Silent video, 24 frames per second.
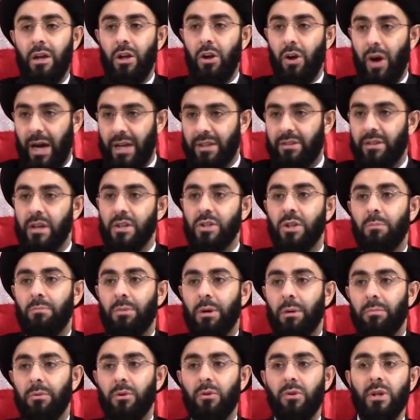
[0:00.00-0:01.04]
You know, I tell some
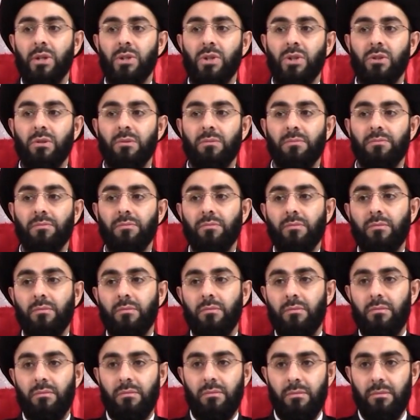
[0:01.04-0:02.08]
people this.
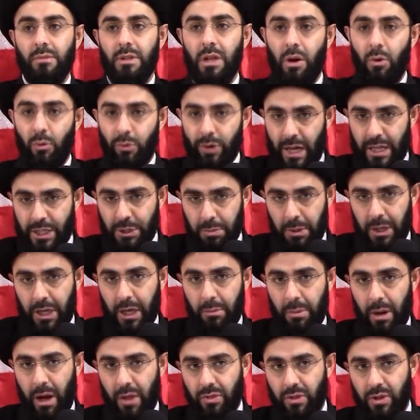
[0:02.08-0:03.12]
When I speak
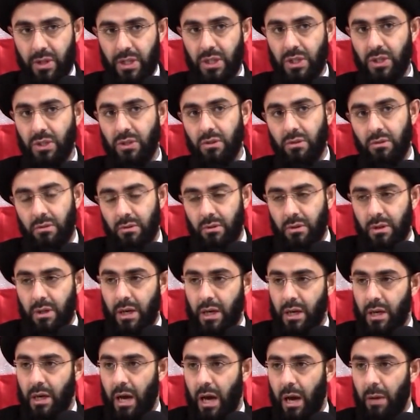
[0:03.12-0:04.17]
about this,
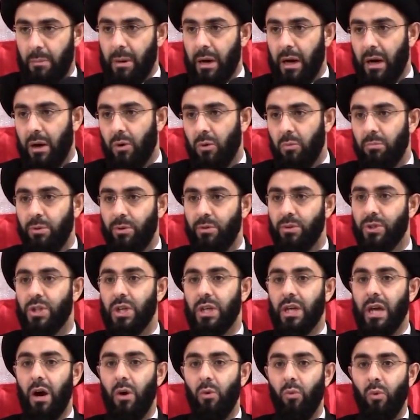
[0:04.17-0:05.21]
about
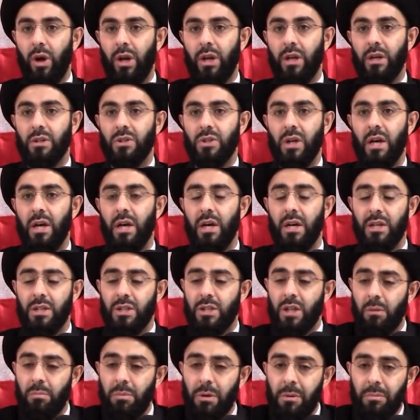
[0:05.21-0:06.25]
music at weddings,
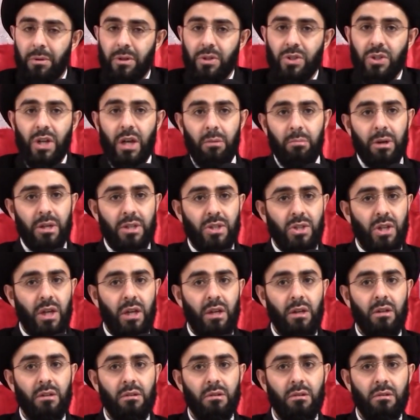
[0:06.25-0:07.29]
some people say, but
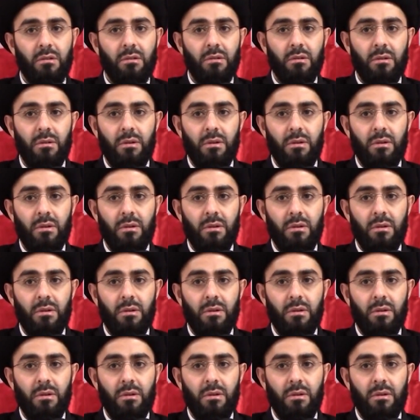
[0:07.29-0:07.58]
Sayyid,